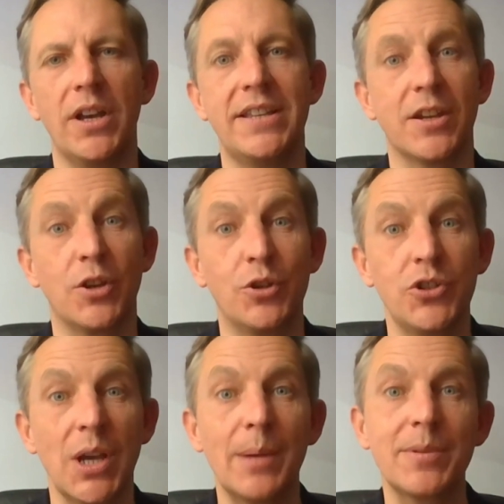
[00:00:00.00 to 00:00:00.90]
he's had a good
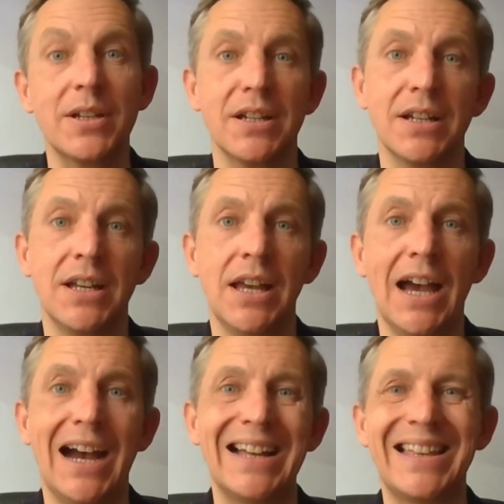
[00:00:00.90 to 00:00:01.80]
chapter
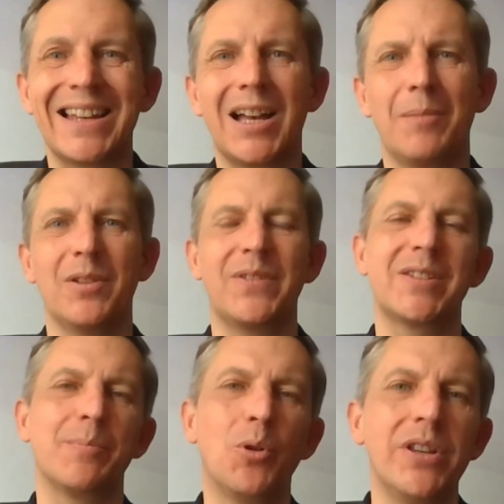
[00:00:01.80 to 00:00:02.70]
and then a couple of
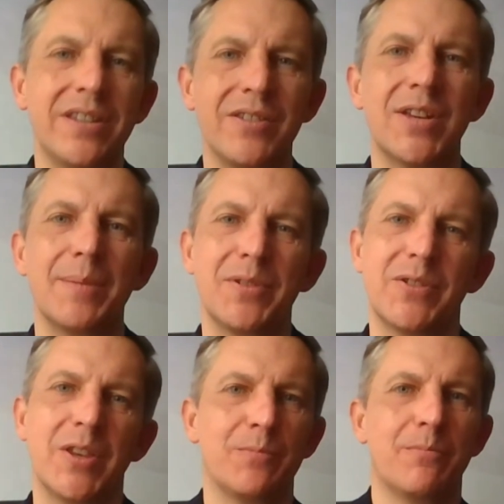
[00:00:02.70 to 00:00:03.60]
disappointing
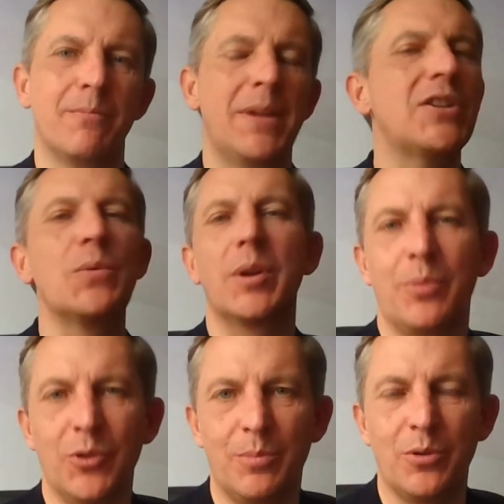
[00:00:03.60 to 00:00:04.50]
chapters that makes you want
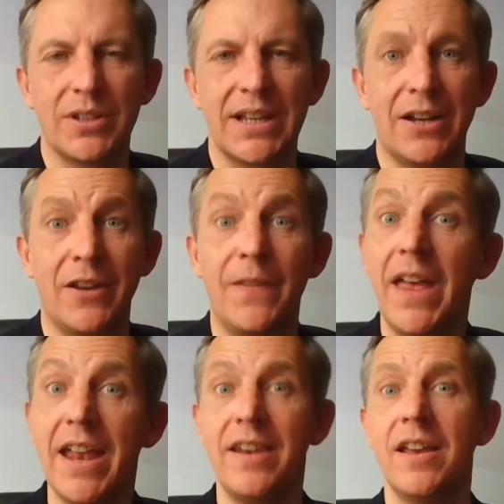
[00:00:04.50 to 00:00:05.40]
to put the book down. And
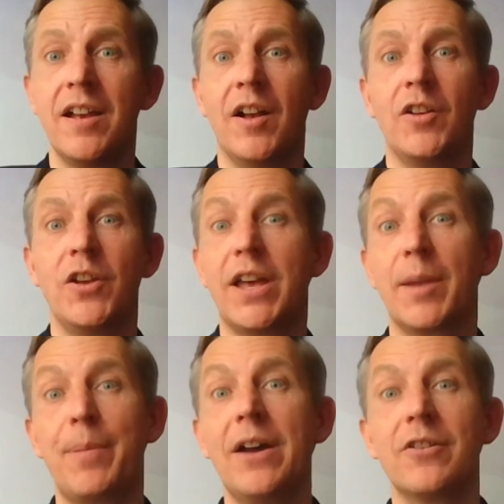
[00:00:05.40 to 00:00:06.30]
then you get a
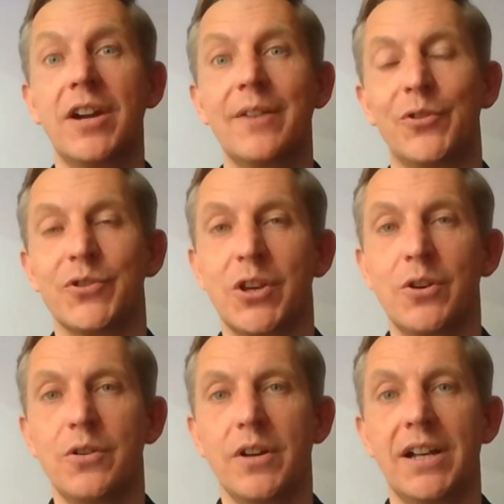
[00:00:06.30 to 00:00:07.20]
paragraph or
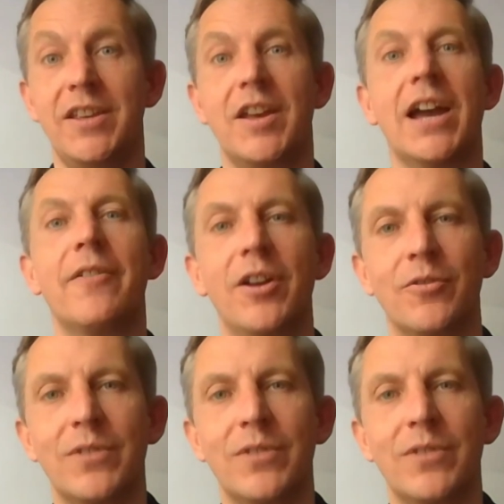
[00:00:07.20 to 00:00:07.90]
2 and you carry on